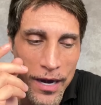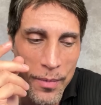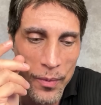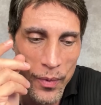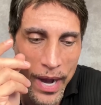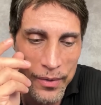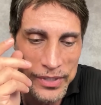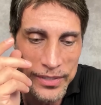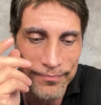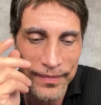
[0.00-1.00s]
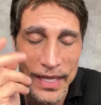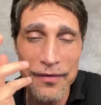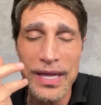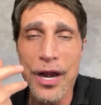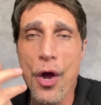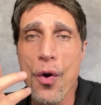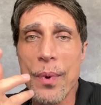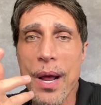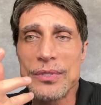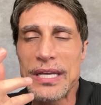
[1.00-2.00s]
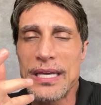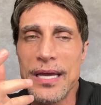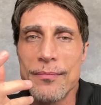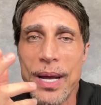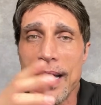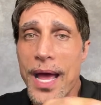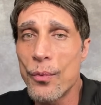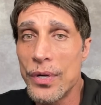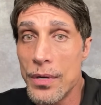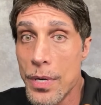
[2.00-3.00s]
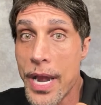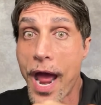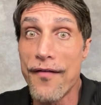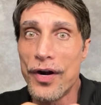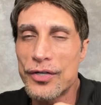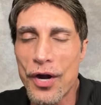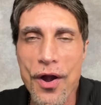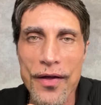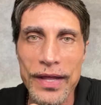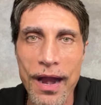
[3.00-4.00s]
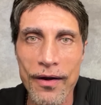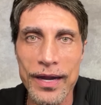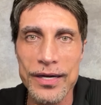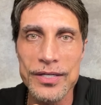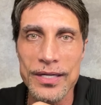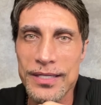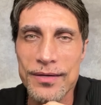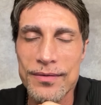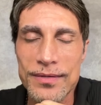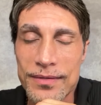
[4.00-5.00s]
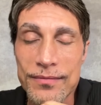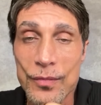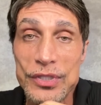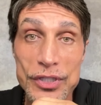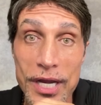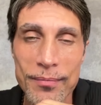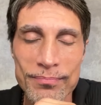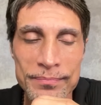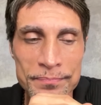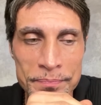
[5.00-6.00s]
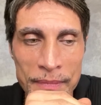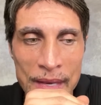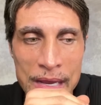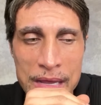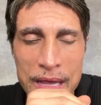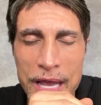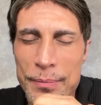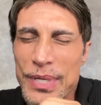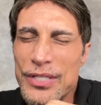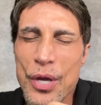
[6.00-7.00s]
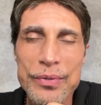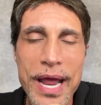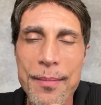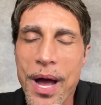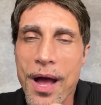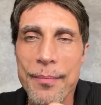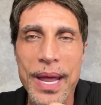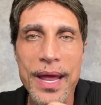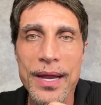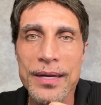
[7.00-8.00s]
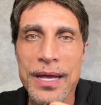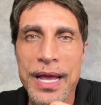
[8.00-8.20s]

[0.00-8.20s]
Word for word: I remember when I was living at home when I was a kid, my dad would never turn on the air conditioning because he was cheap. It'd be so damn hot, man.